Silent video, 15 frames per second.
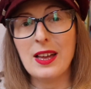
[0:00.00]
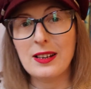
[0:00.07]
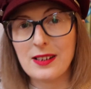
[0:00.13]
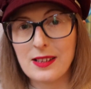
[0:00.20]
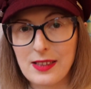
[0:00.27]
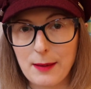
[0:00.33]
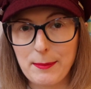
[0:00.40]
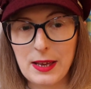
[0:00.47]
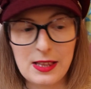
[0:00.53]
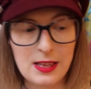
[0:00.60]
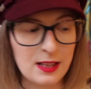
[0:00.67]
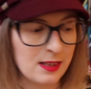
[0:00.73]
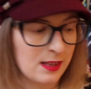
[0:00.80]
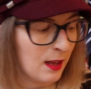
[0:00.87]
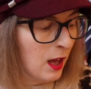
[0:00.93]
Does that make
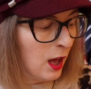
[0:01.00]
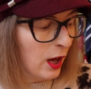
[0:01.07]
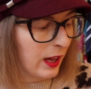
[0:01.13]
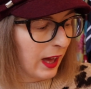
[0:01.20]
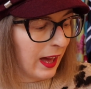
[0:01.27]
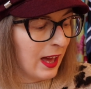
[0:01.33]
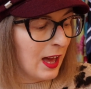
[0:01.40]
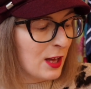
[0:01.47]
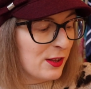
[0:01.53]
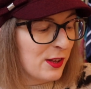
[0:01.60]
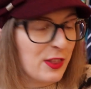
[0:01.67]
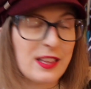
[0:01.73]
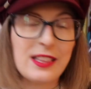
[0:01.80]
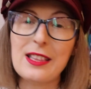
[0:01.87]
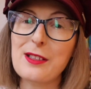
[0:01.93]
sense? Okay, so
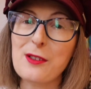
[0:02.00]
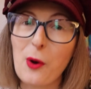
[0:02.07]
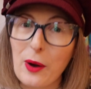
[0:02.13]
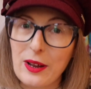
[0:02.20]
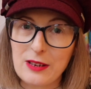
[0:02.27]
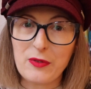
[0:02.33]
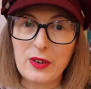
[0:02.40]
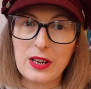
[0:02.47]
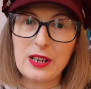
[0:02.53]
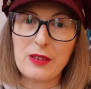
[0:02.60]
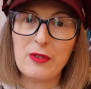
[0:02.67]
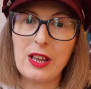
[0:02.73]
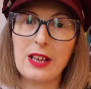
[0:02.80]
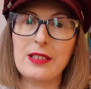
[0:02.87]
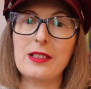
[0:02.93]
this is not a
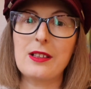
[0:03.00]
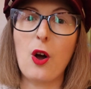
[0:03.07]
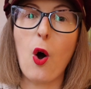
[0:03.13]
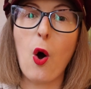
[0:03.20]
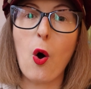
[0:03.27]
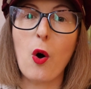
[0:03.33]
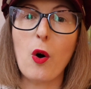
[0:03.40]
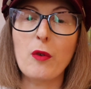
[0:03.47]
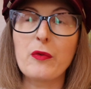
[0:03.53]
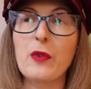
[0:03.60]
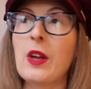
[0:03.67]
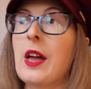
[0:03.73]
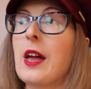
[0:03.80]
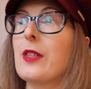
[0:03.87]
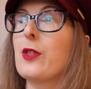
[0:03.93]
definitive list of
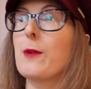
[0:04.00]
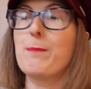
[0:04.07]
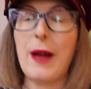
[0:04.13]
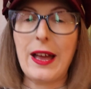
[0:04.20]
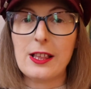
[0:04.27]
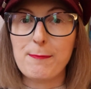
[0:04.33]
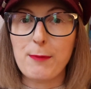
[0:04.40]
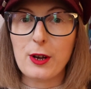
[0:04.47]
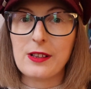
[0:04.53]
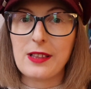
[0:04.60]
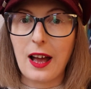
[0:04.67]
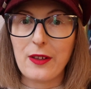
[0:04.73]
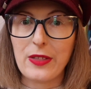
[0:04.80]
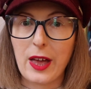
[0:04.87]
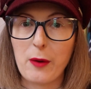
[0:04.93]
the best books
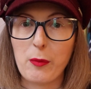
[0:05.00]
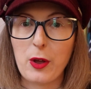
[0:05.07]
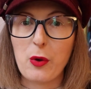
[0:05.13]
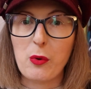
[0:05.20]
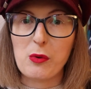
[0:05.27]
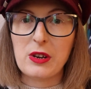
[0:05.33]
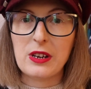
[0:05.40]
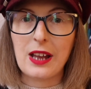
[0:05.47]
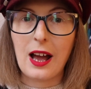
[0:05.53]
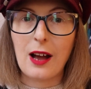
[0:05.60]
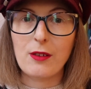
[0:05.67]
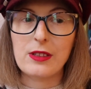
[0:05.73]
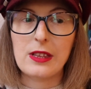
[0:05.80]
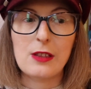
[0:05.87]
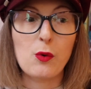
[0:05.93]
out there with haunted
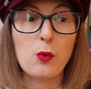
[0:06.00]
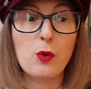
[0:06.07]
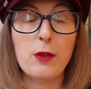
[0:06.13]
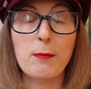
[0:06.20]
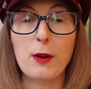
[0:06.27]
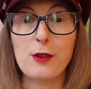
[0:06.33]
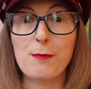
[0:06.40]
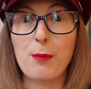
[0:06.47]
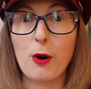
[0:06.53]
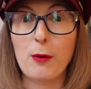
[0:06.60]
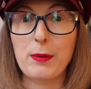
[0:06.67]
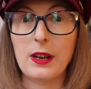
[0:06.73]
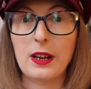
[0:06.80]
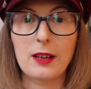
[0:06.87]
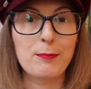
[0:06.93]
houses or the most
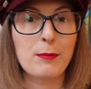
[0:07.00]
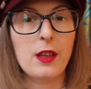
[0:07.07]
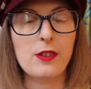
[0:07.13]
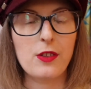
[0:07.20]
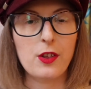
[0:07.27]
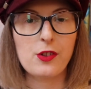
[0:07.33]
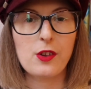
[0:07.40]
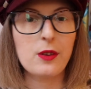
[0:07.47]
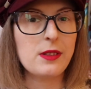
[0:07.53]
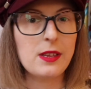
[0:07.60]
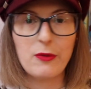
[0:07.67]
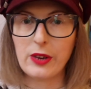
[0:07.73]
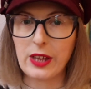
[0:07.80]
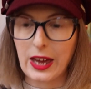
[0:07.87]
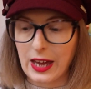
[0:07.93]
popular. So there's no
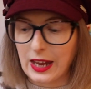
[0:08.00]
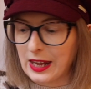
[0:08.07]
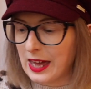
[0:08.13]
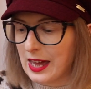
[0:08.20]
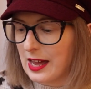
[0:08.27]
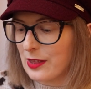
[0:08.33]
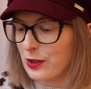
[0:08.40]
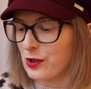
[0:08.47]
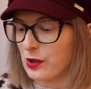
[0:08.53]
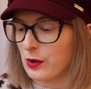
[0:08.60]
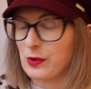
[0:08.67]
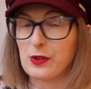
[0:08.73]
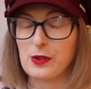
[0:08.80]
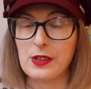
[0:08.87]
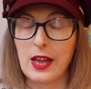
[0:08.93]
Stephen King in here, there's no
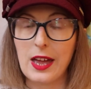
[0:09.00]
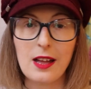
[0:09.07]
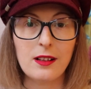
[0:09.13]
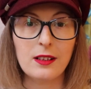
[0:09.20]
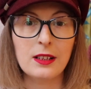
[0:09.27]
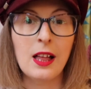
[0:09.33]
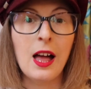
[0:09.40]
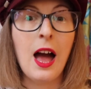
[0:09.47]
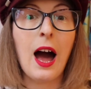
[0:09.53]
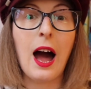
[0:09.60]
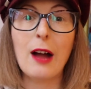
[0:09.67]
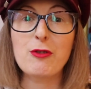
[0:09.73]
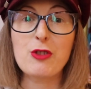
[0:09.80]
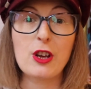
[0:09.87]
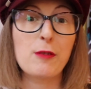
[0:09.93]
Susan Hill.
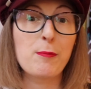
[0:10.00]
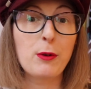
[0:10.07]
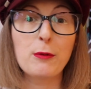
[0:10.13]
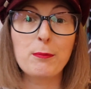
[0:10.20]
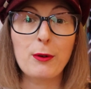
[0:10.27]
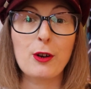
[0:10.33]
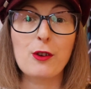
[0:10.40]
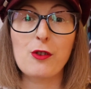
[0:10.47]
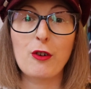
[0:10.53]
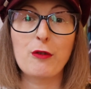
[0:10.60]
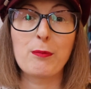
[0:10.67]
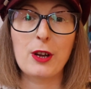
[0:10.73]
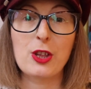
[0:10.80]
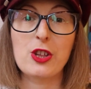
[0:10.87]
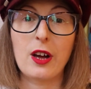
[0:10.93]
I've just pulled books
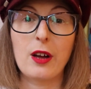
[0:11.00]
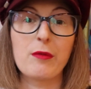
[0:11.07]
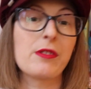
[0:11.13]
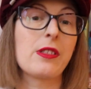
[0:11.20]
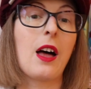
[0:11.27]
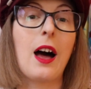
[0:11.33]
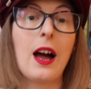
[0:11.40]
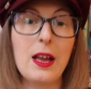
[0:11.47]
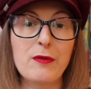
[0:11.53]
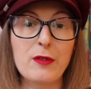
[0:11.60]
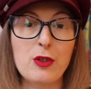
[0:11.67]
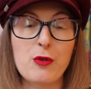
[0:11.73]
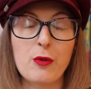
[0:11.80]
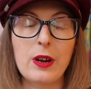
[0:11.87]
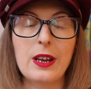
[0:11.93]
off my shelves that I have
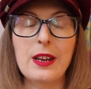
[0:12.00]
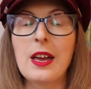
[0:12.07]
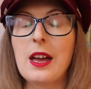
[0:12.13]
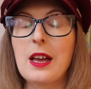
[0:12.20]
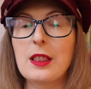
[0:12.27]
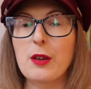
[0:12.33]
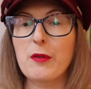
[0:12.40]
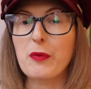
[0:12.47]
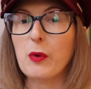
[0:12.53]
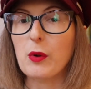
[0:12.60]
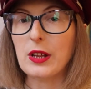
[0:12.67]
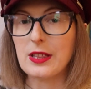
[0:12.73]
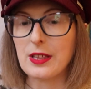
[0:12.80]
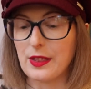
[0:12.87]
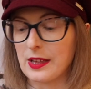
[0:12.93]
enjoyed that fall
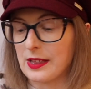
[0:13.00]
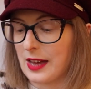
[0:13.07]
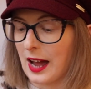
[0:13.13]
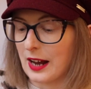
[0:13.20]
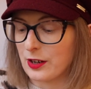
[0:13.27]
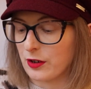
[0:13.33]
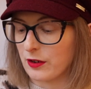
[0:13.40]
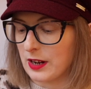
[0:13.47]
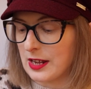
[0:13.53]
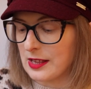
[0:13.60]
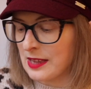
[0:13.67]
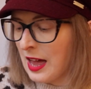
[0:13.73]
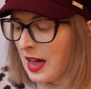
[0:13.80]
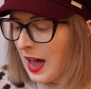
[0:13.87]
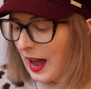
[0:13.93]
into these
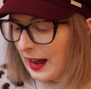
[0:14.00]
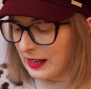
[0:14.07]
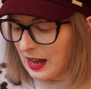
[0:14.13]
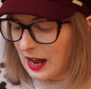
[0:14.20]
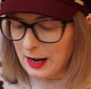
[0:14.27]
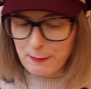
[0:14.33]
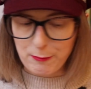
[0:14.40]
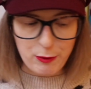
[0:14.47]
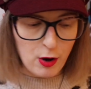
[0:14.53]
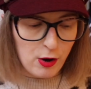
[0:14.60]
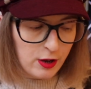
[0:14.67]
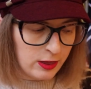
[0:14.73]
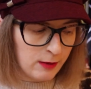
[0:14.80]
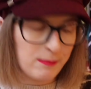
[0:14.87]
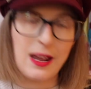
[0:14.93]
categories, and I kind of
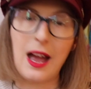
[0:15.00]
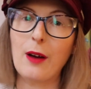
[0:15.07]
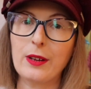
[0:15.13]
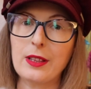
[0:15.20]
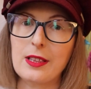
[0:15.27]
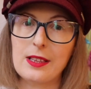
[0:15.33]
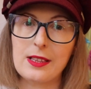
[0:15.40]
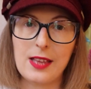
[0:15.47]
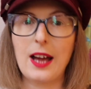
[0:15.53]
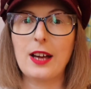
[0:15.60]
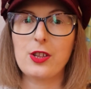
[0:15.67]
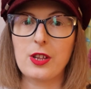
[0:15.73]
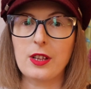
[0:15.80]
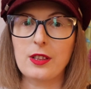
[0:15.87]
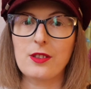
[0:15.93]
broken them down into
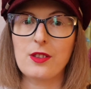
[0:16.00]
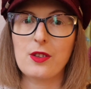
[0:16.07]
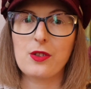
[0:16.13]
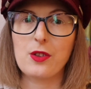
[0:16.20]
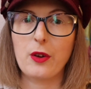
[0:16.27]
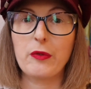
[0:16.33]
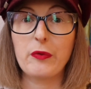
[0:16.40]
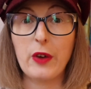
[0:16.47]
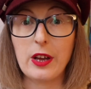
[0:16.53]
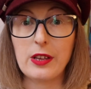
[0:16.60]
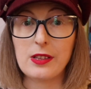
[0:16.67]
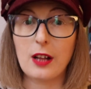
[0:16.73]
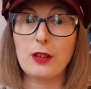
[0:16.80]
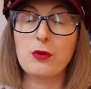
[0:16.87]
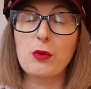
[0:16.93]
sections. So
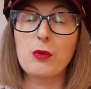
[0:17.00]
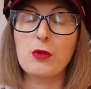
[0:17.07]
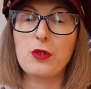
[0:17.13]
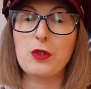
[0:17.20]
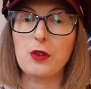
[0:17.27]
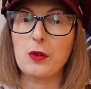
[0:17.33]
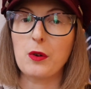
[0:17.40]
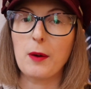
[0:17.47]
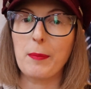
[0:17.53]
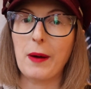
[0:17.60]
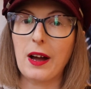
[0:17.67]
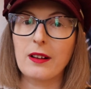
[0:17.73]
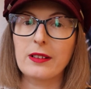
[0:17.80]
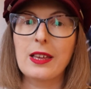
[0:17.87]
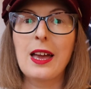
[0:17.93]
first I'll talk to you
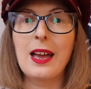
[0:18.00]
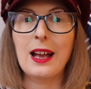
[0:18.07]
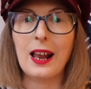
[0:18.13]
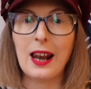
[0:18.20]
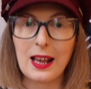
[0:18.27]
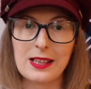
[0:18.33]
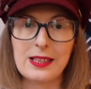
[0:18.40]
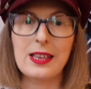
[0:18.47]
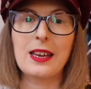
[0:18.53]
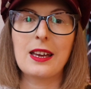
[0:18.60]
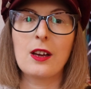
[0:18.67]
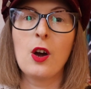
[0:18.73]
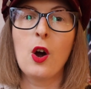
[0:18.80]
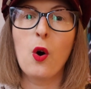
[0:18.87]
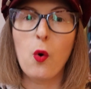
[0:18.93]
about
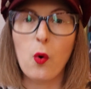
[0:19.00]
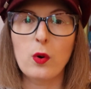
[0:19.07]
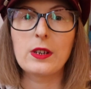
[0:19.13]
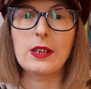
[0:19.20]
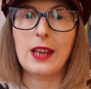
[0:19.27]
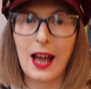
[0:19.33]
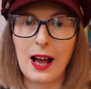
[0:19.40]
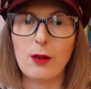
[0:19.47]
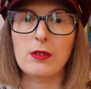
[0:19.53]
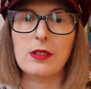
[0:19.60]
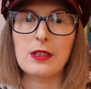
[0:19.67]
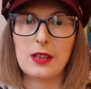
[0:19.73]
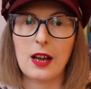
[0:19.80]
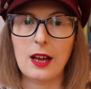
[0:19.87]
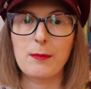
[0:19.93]
classic haunted house
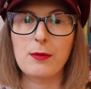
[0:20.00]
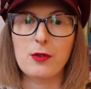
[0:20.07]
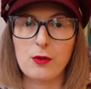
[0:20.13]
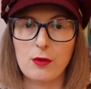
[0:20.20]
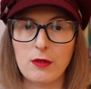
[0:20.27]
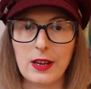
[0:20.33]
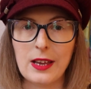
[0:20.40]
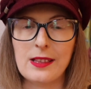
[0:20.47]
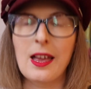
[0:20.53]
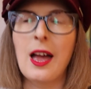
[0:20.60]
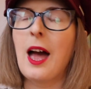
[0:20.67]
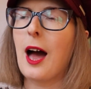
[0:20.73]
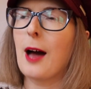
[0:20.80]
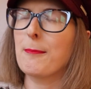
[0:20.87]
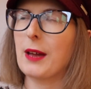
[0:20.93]
type stories.
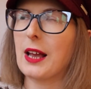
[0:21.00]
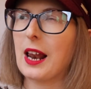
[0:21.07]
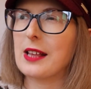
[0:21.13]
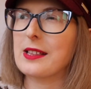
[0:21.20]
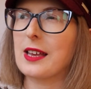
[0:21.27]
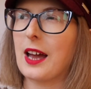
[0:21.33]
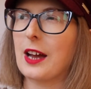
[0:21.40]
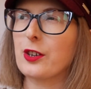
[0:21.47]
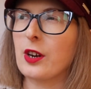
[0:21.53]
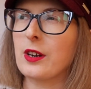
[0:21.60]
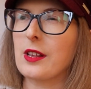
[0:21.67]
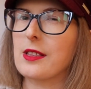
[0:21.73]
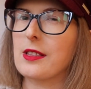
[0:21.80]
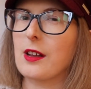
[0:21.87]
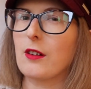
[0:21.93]
And by classic, I don't
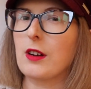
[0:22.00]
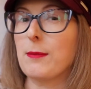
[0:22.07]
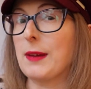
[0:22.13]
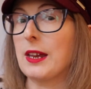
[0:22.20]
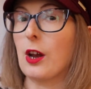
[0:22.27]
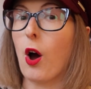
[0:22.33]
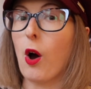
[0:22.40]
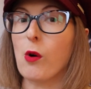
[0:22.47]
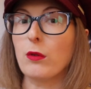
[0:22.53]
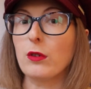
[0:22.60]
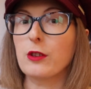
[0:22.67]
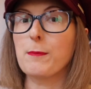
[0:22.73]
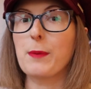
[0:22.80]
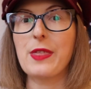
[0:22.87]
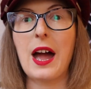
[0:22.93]
necessarily mean
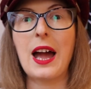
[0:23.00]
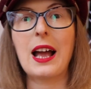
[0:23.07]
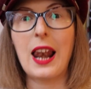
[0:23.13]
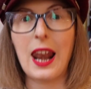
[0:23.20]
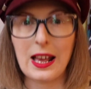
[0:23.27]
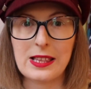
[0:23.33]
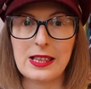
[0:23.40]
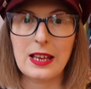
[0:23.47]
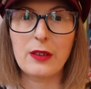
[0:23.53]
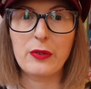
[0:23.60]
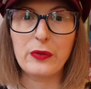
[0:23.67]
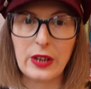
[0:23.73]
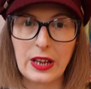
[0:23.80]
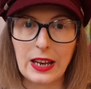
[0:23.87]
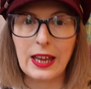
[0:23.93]
old, but that classic
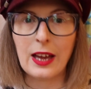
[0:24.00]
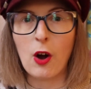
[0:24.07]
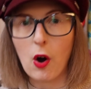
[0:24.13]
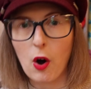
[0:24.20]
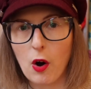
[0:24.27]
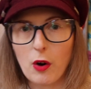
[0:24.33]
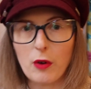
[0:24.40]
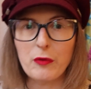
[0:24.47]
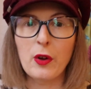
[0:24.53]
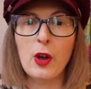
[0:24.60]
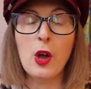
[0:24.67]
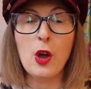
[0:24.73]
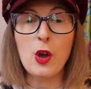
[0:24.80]
feeling of